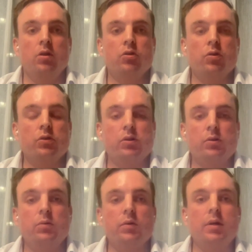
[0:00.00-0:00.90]
Sure.
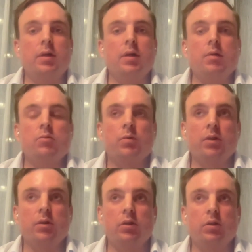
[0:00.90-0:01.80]
So I was
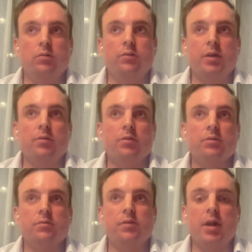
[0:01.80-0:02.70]
one of the
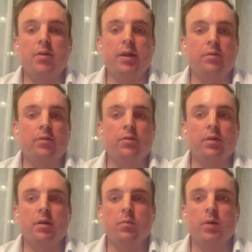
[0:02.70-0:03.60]
co-founders of Virax
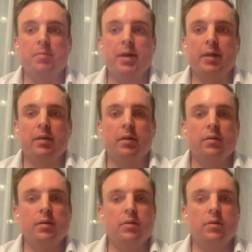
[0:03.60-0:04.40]
uh, way back in,